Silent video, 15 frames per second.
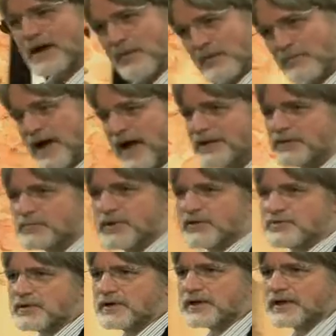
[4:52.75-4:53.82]
went back to
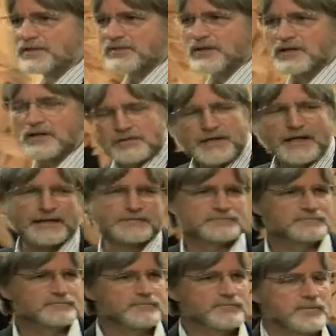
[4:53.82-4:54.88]
Pittsburgh and I said, okay.
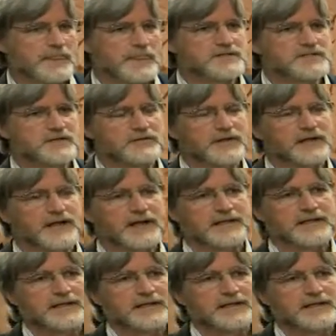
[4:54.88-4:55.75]
So then